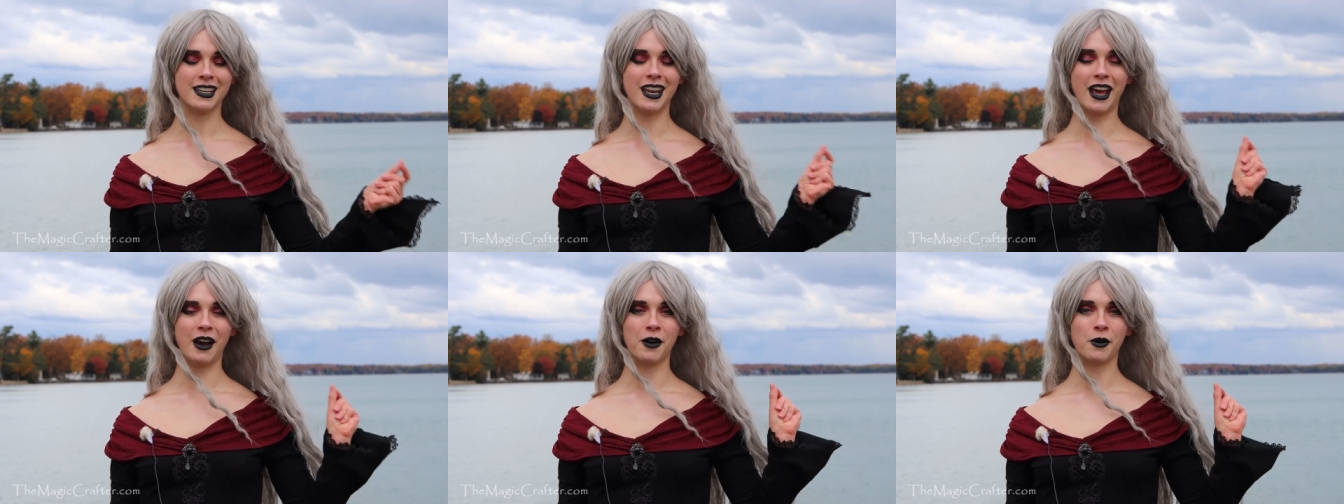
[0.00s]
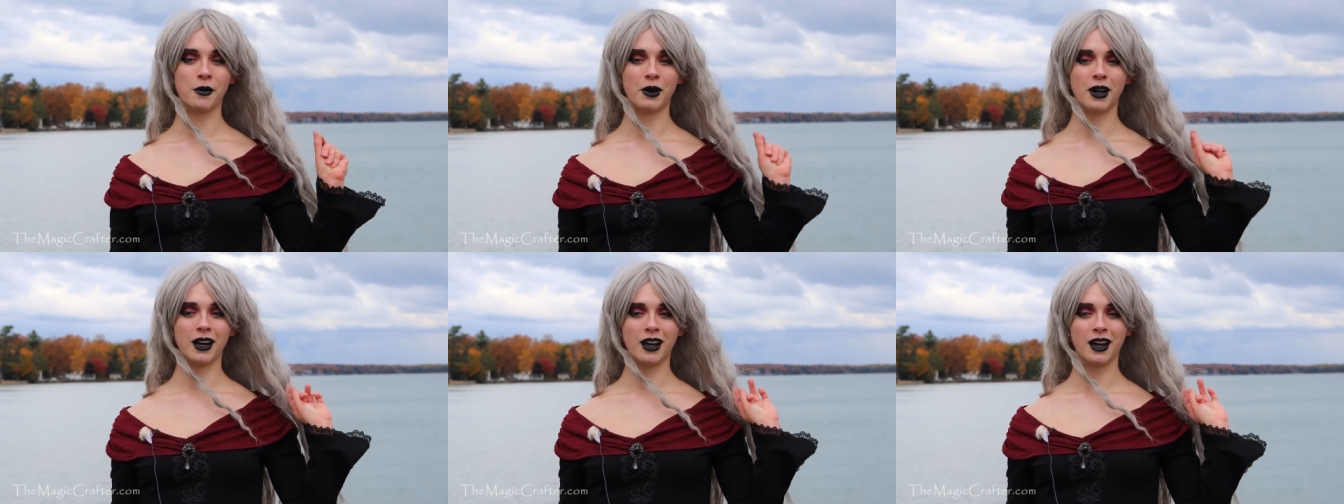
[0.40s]

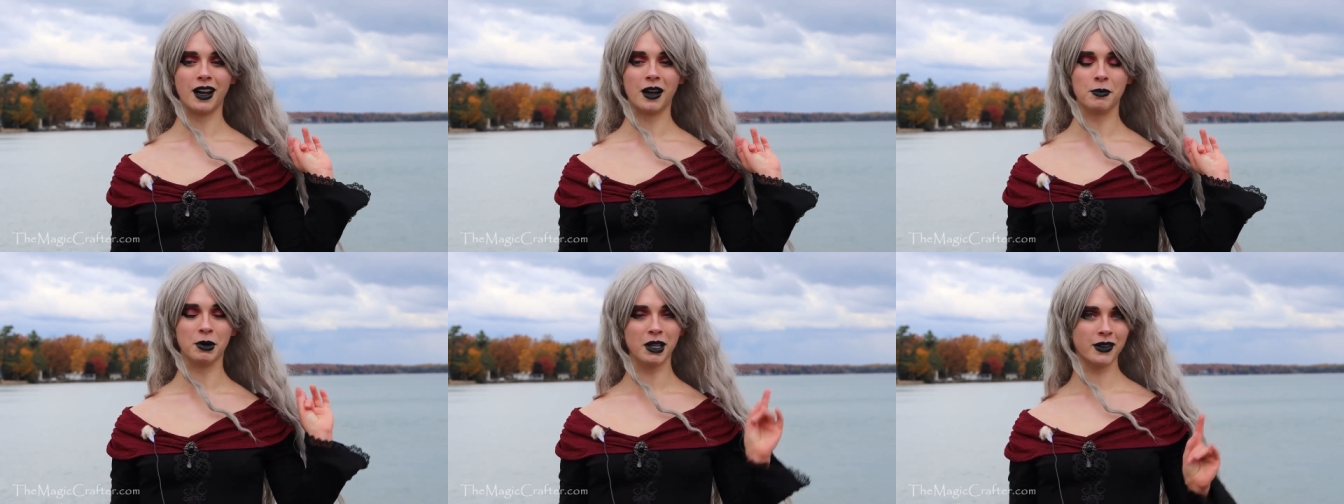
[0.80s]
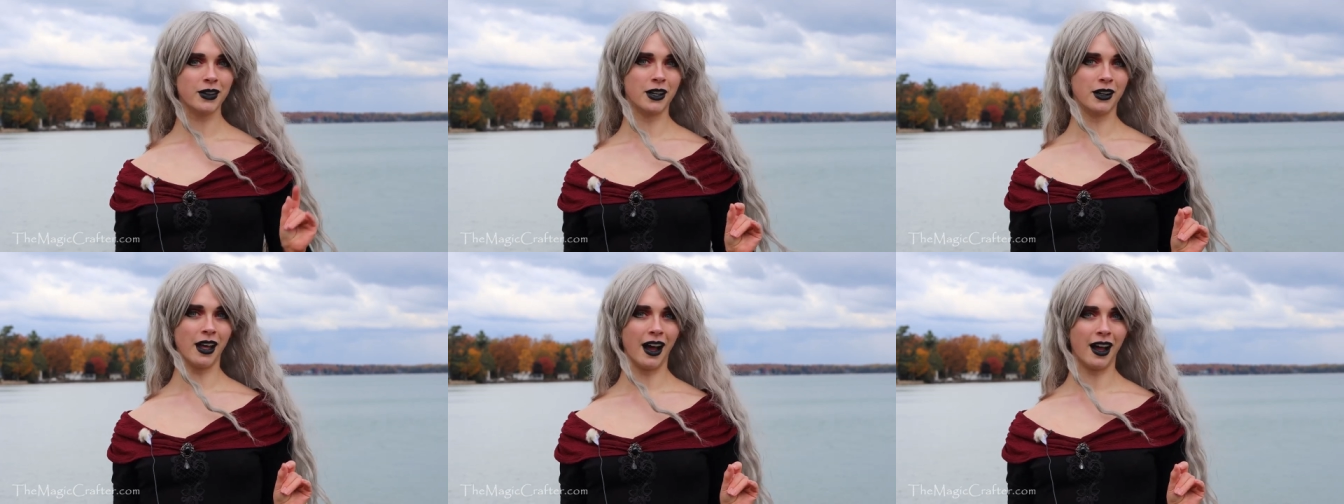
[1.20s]
Now, believe
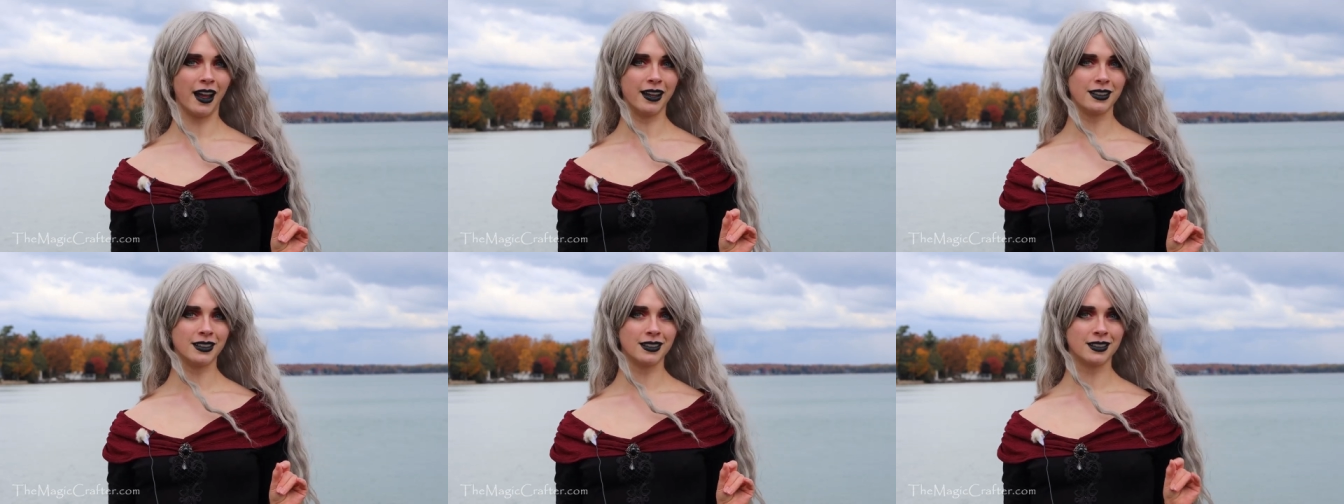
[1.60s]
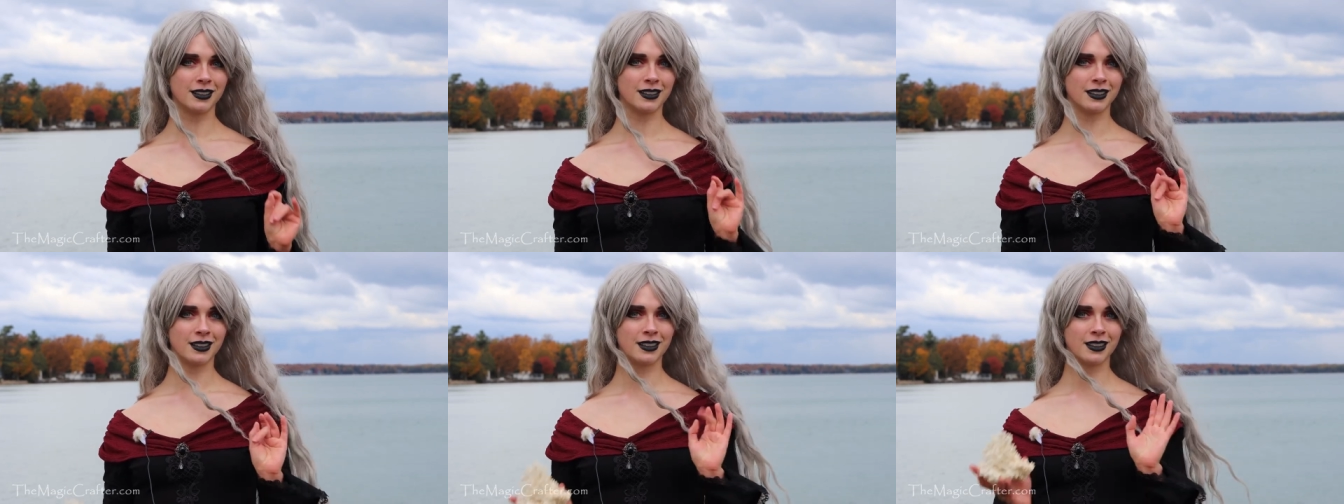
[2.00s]
it or not,
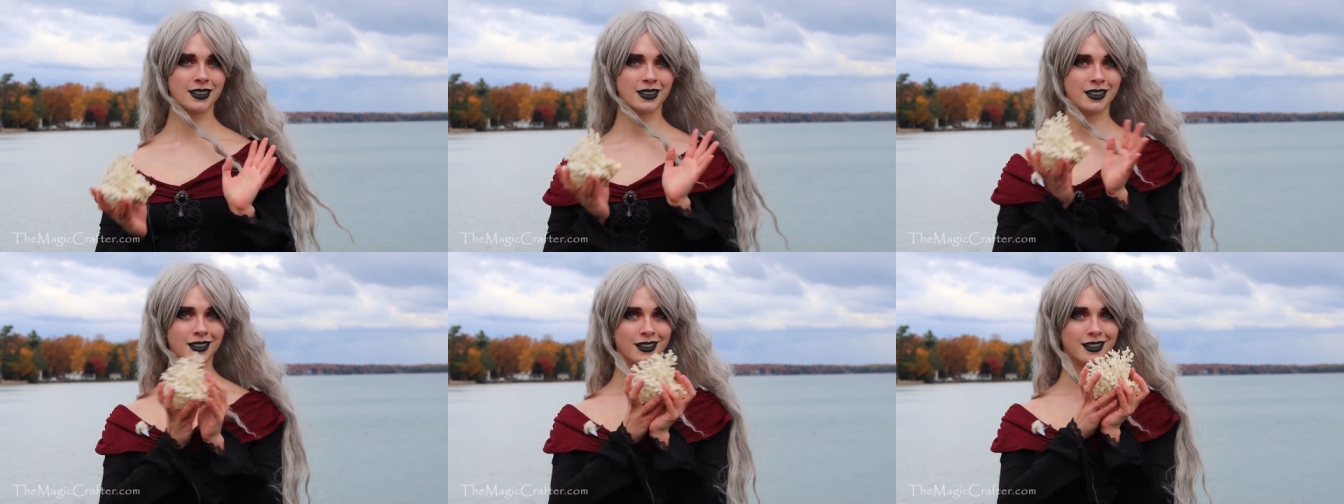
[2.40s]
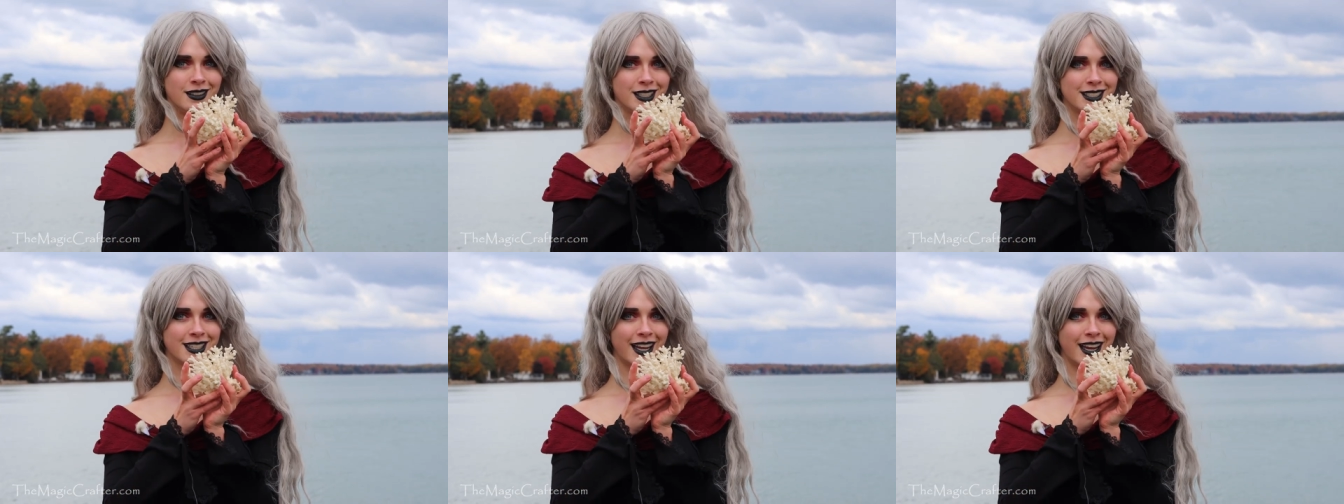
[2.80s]

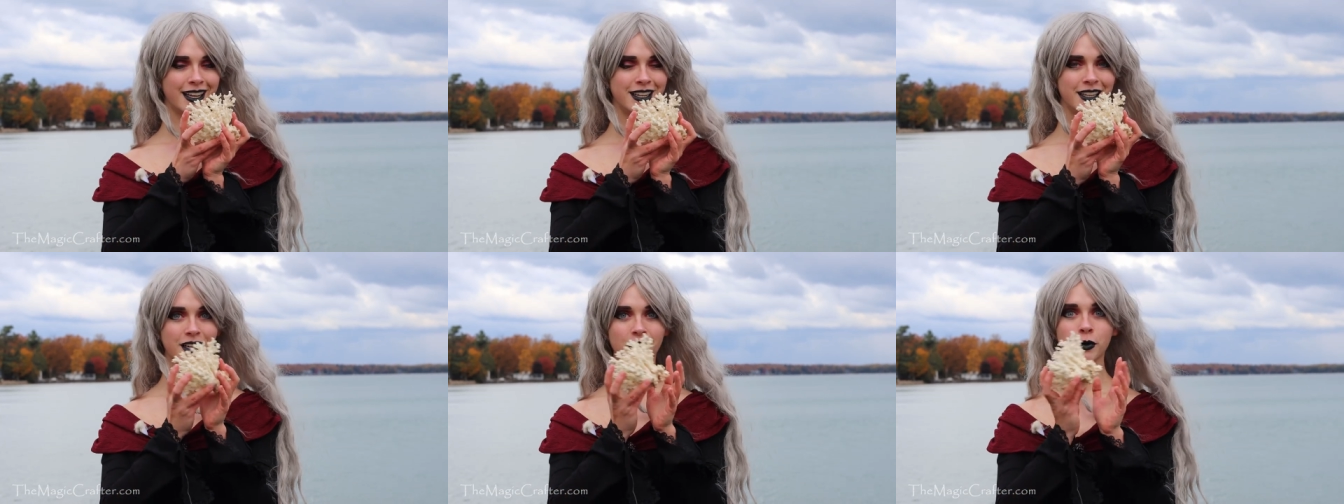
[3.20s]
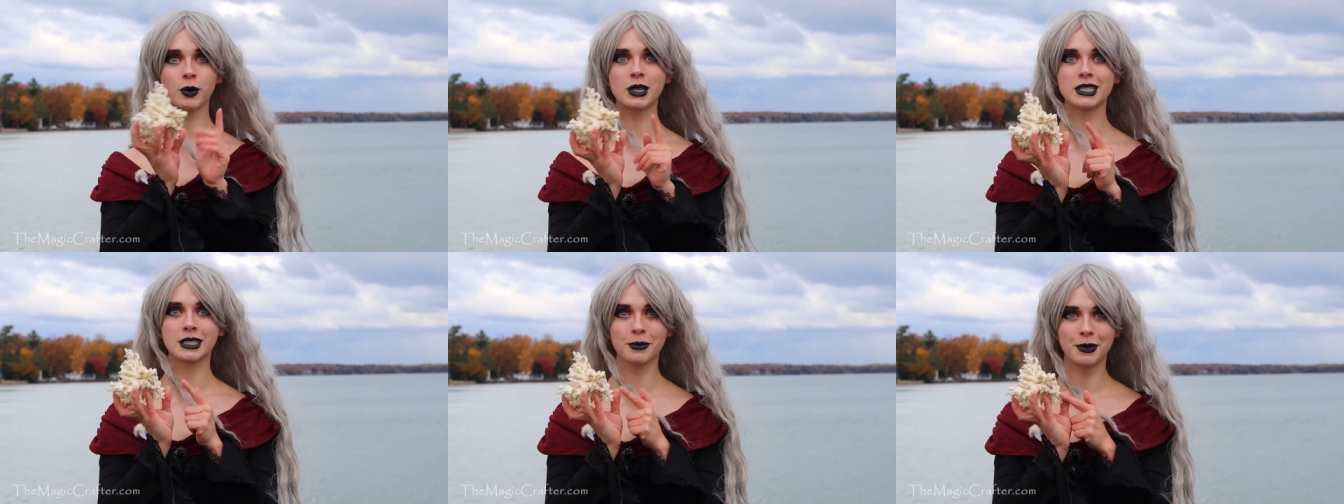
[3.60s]
this guy here,
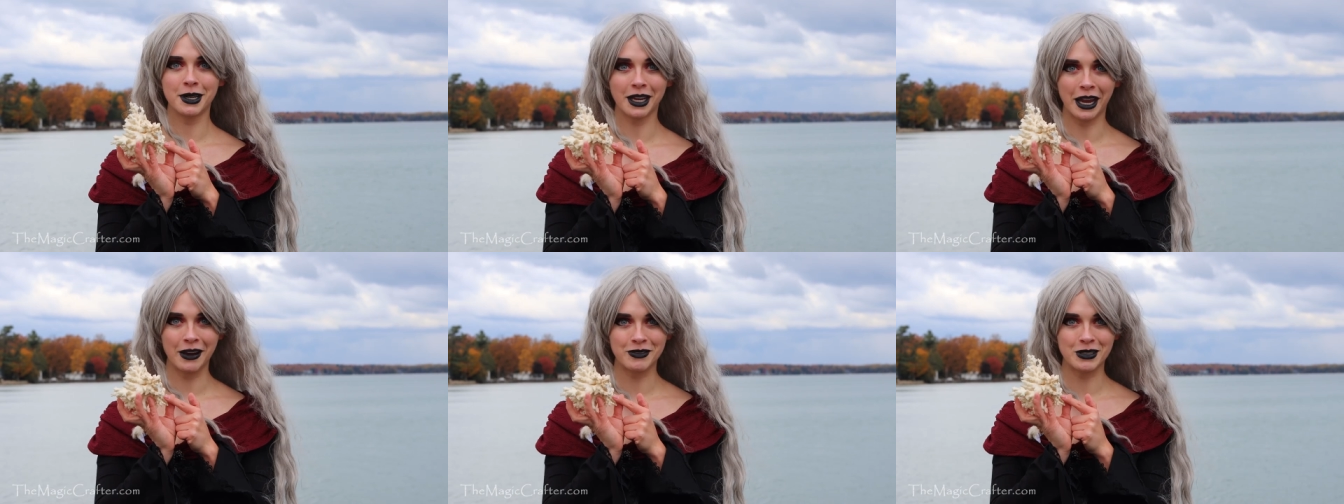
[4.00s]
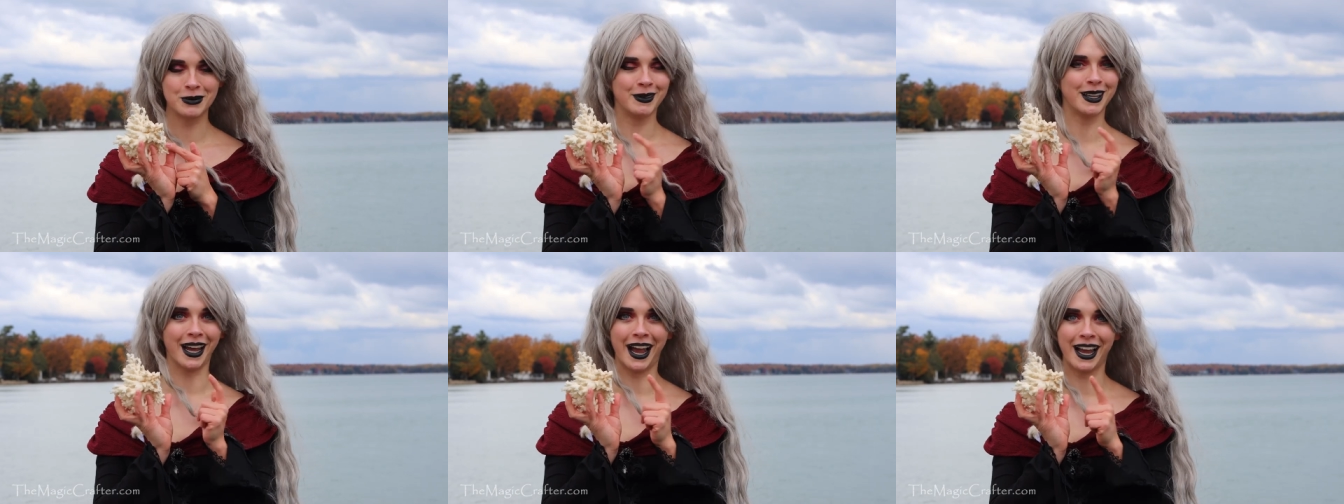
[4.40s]
which somebody gave to me,